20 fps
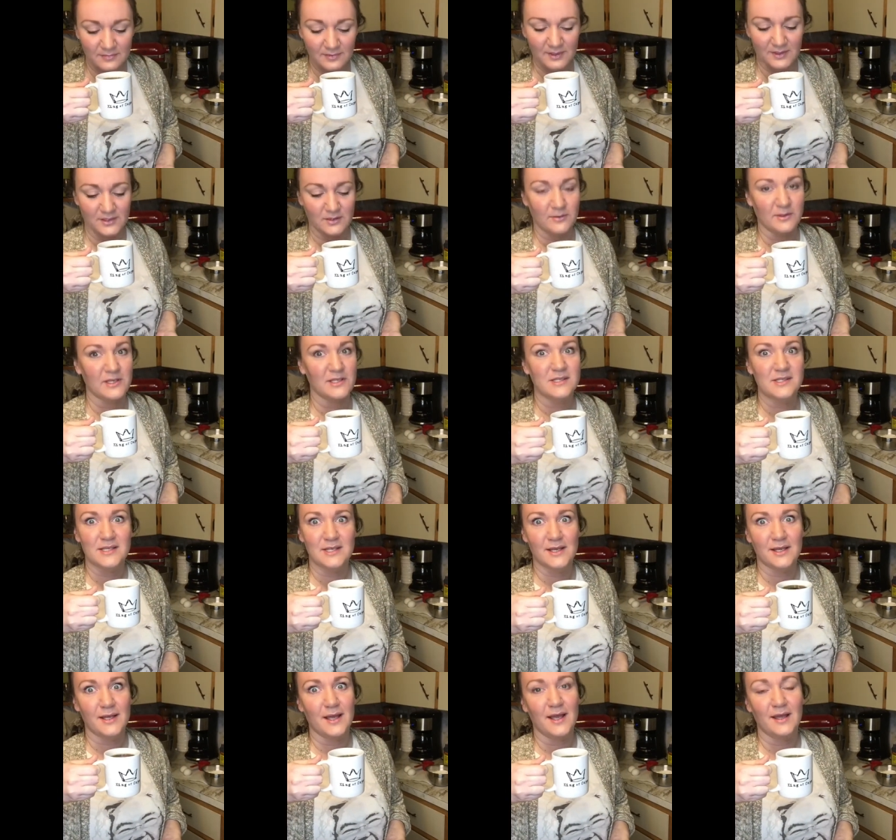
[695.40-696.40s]
And you might see
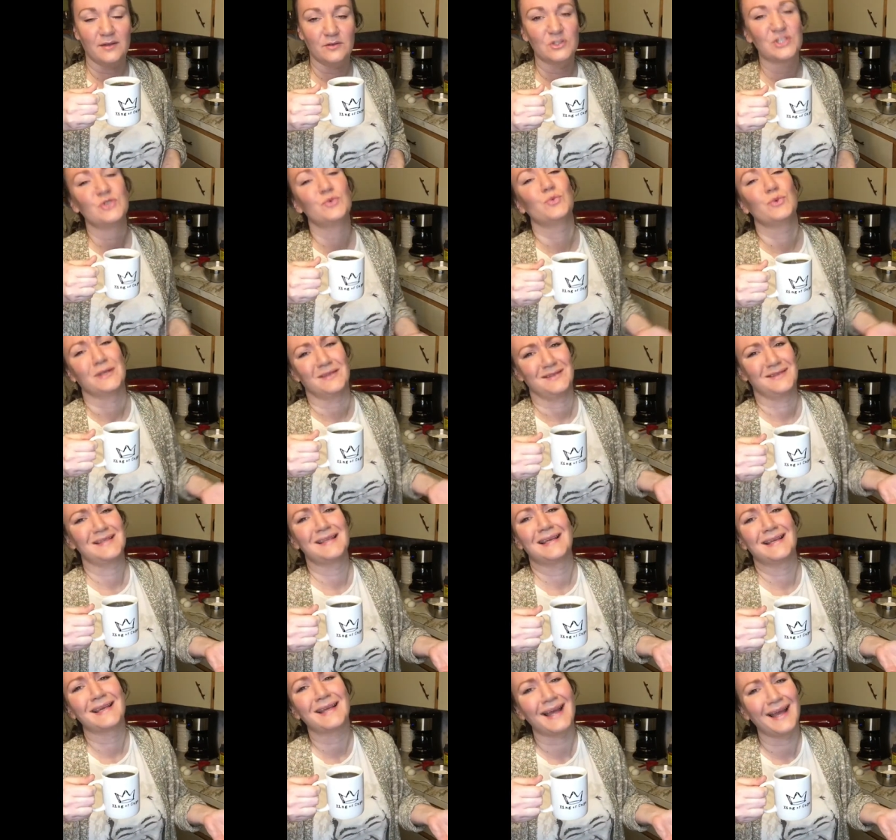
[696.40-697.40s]
a cat. You will see
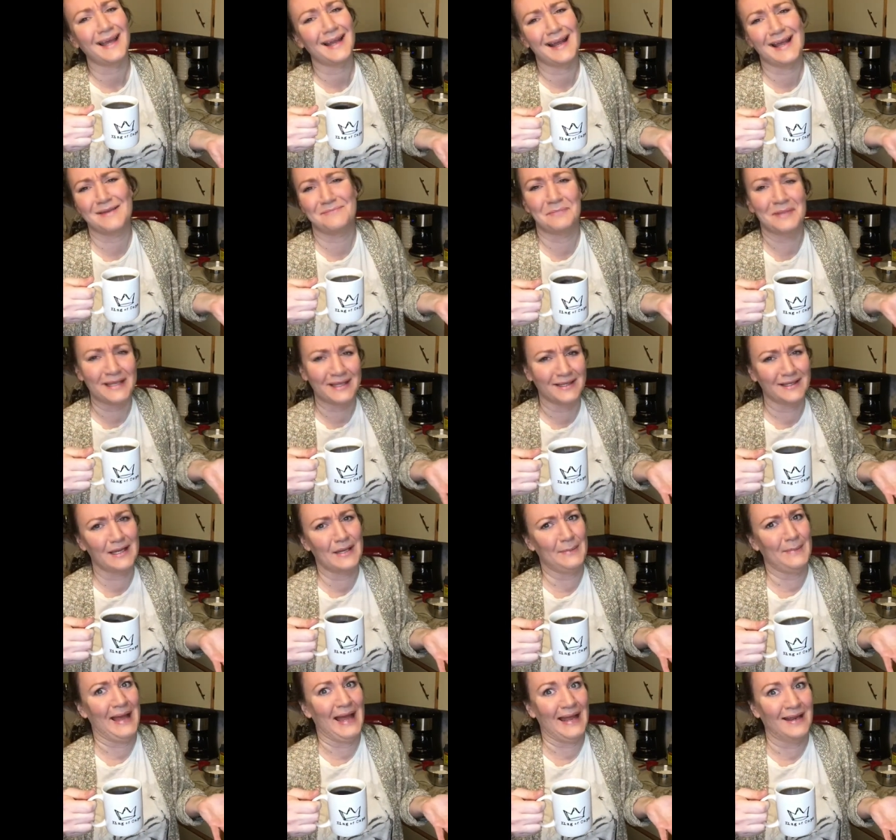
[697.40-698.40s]
a cat. I mean,
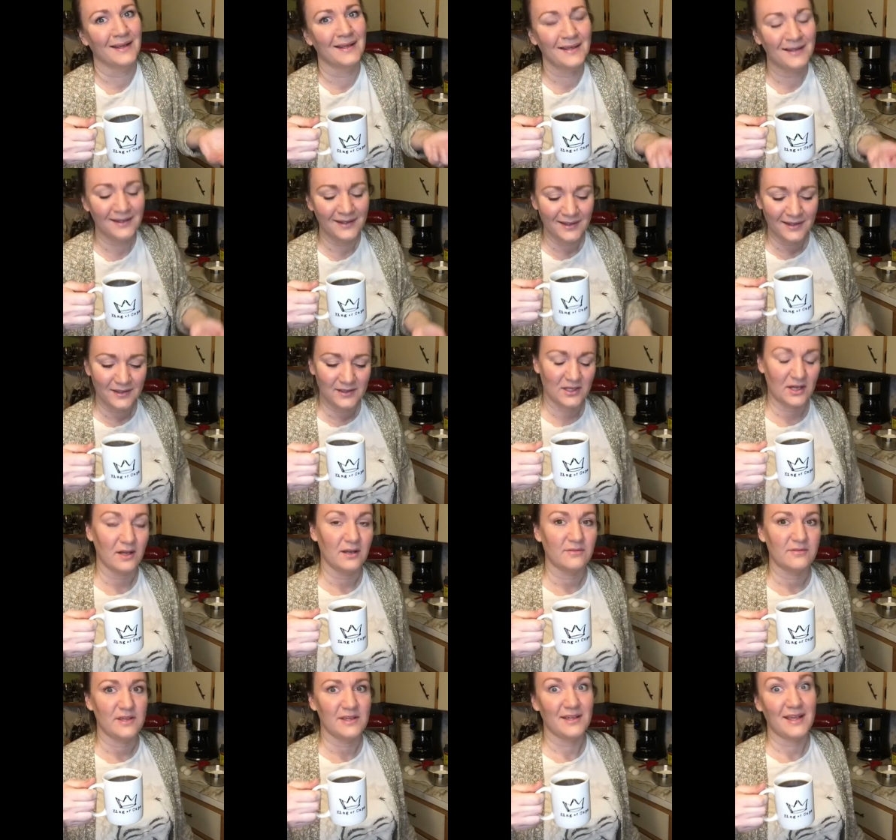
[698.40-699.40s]
come on.
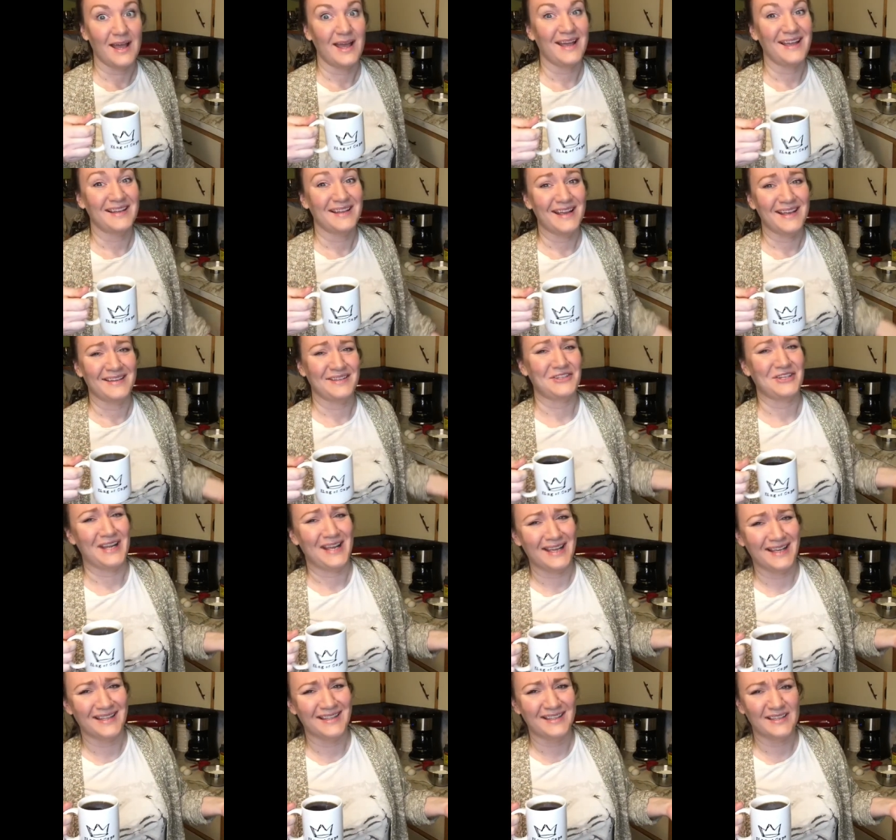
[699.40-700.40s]
Coffee, cat, and
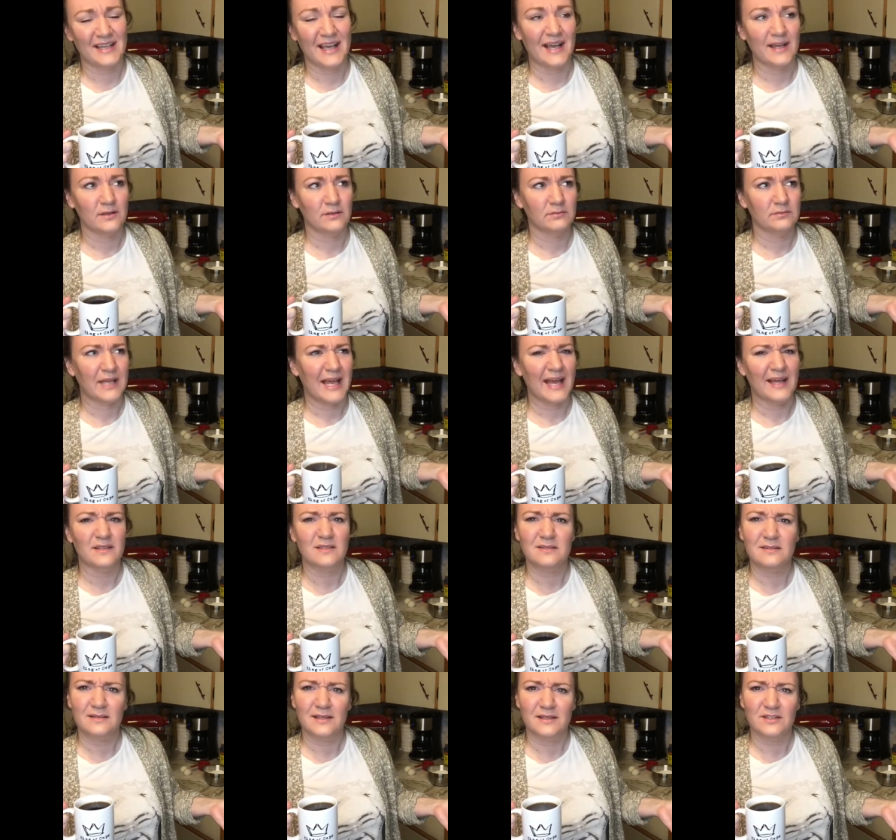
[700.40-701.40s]
chat.
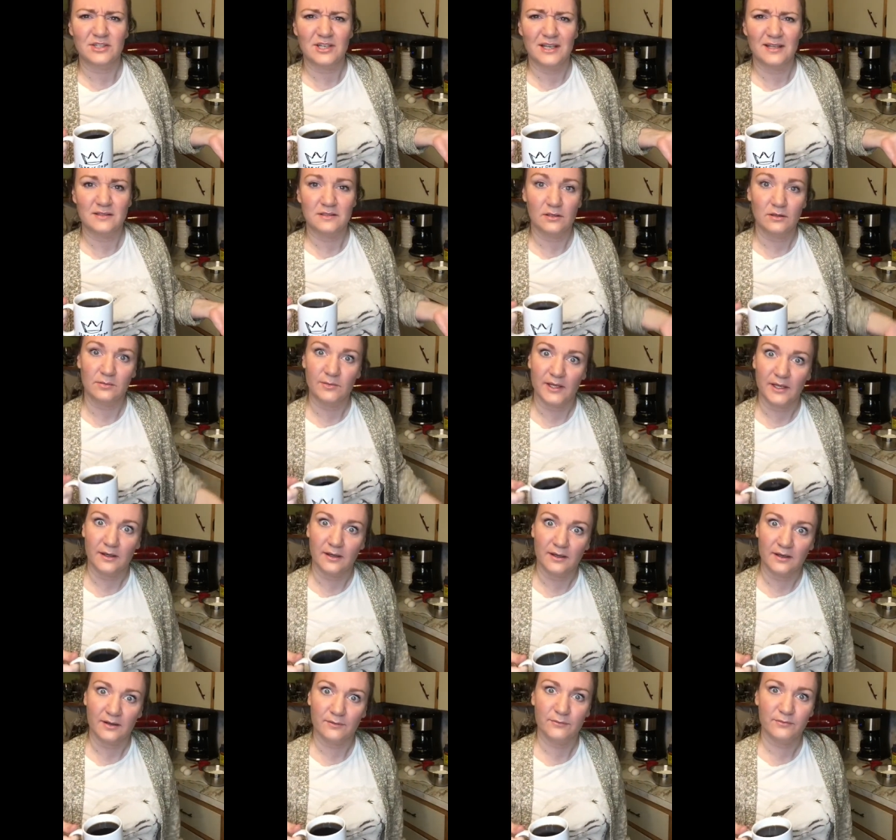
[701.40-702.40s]
Cats and chats? Oh my
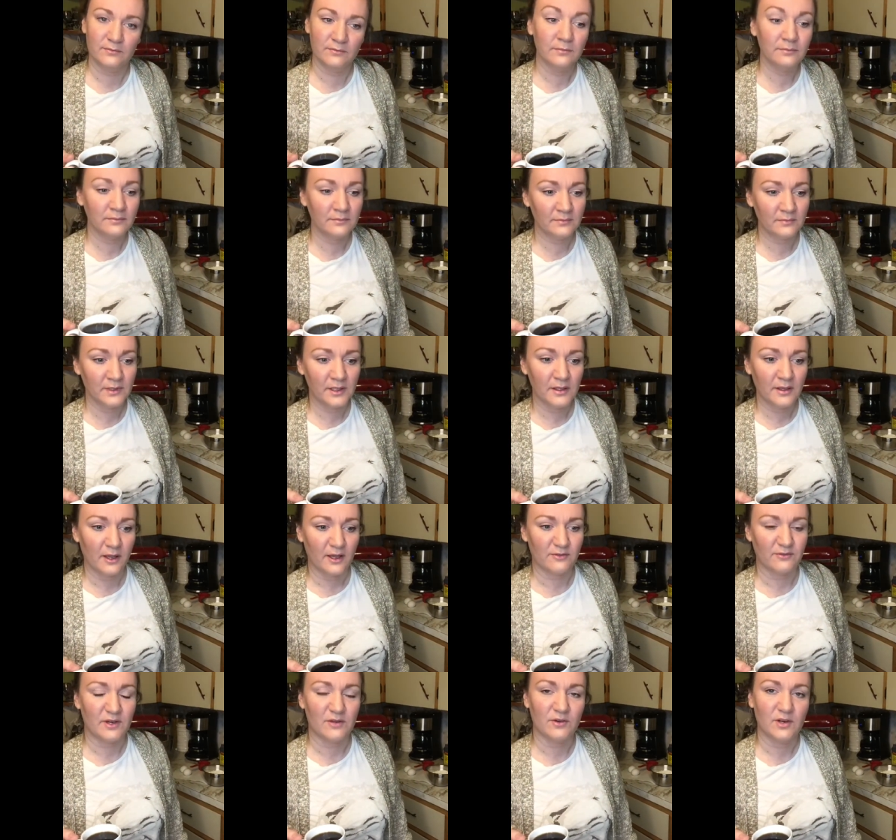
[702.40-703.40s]
god,
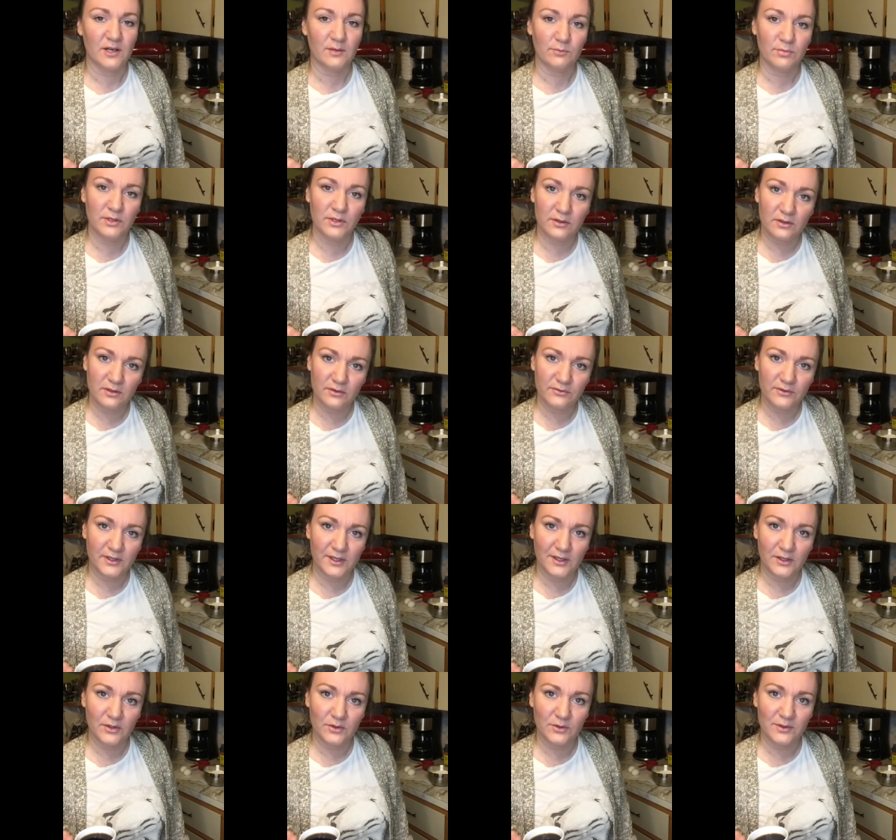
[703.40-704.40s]
I've never had plural for
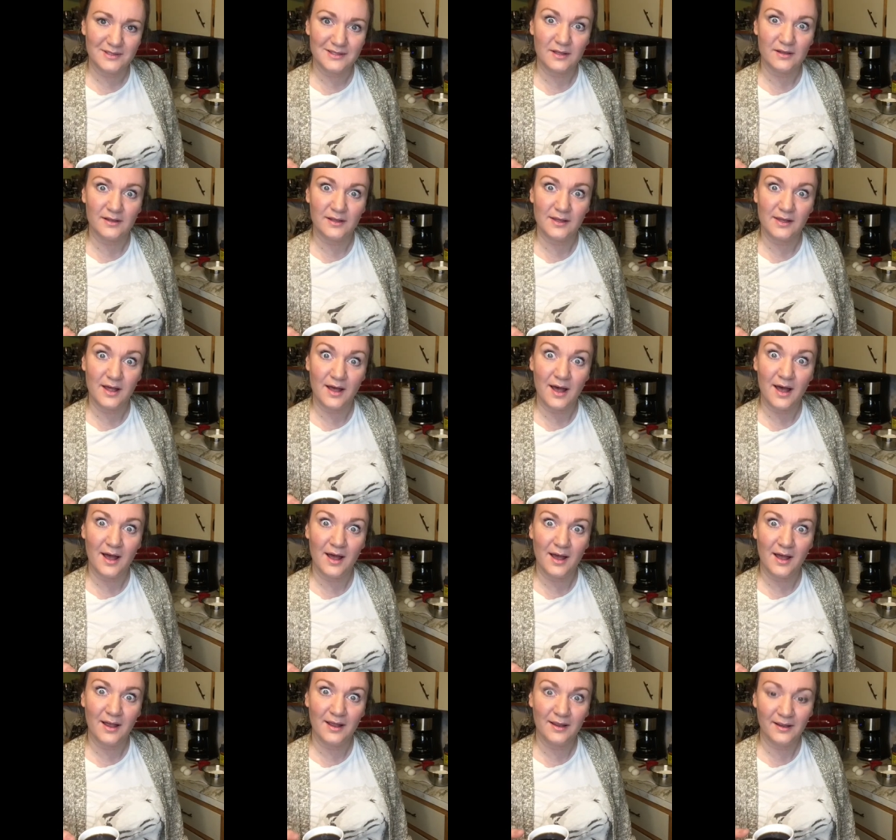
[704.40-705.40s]
you. It's all a
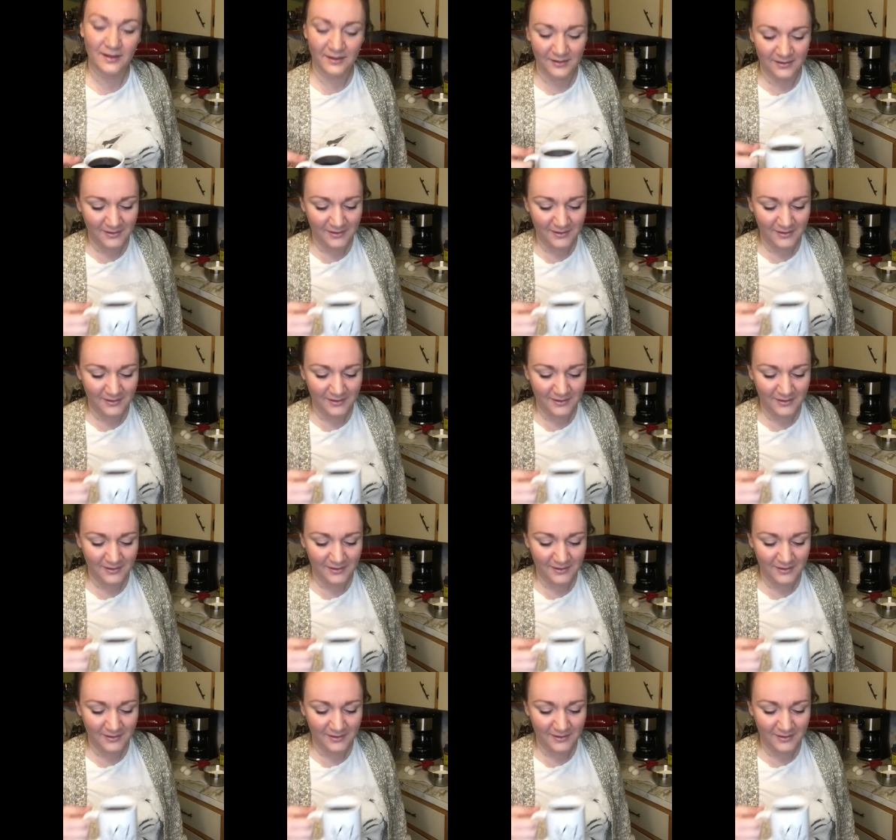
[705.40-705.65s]
lie.